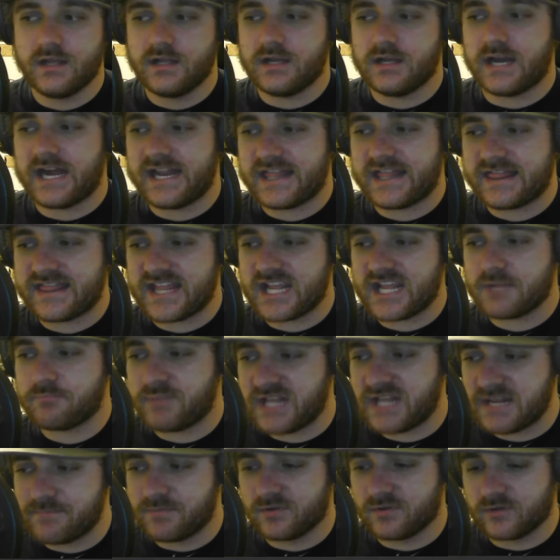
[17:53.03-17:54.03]
I think
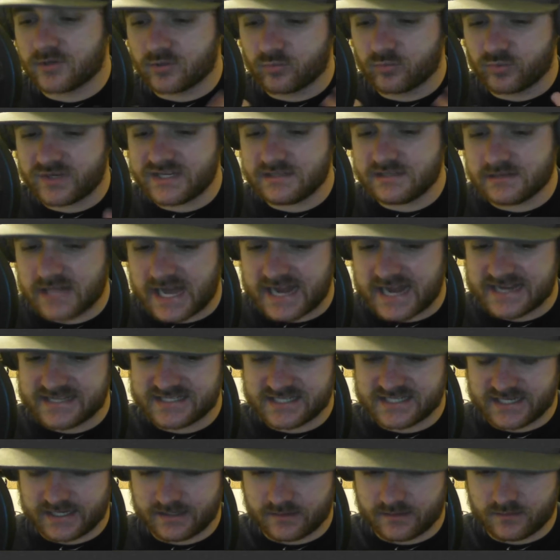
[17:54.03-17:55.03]
people are
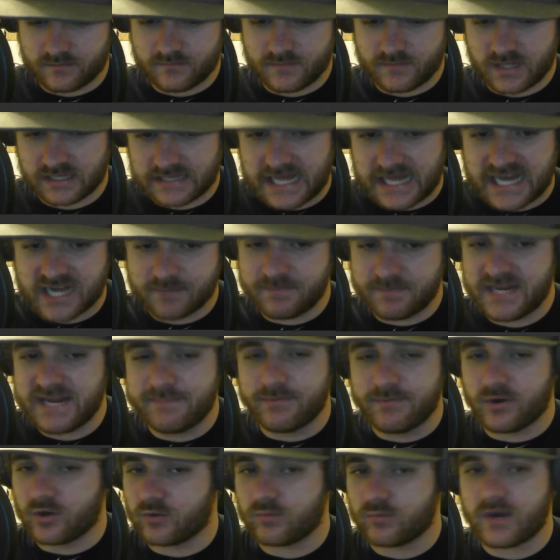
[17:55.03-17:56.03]
realizing, a lot of
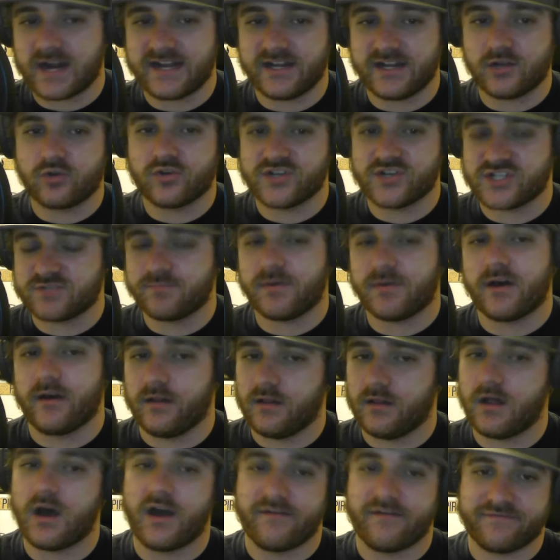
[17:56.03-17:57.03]
people are writing Chris
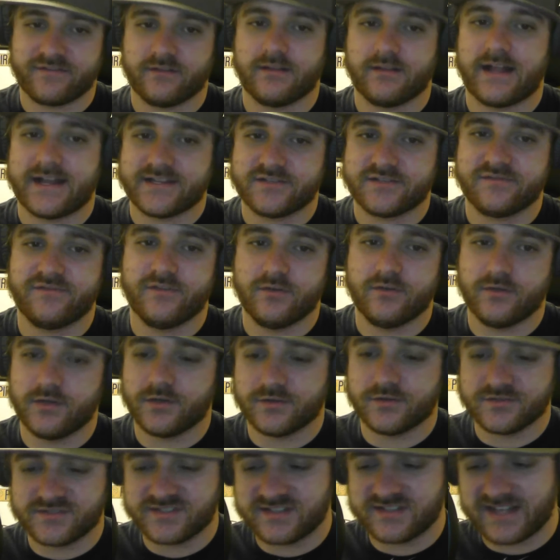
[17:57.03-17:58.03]
Paul off the last few
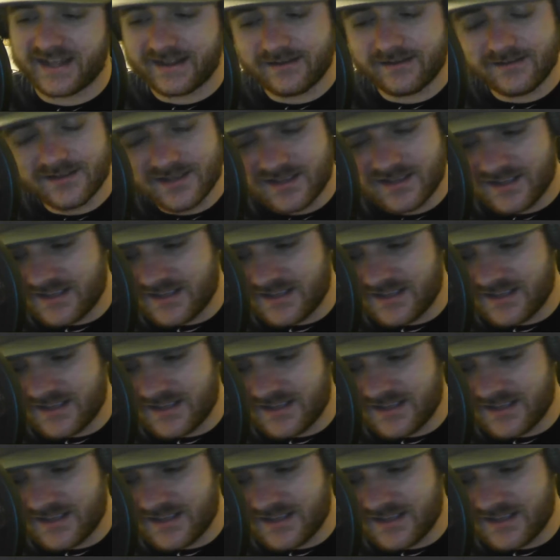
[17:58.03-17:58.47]
years that,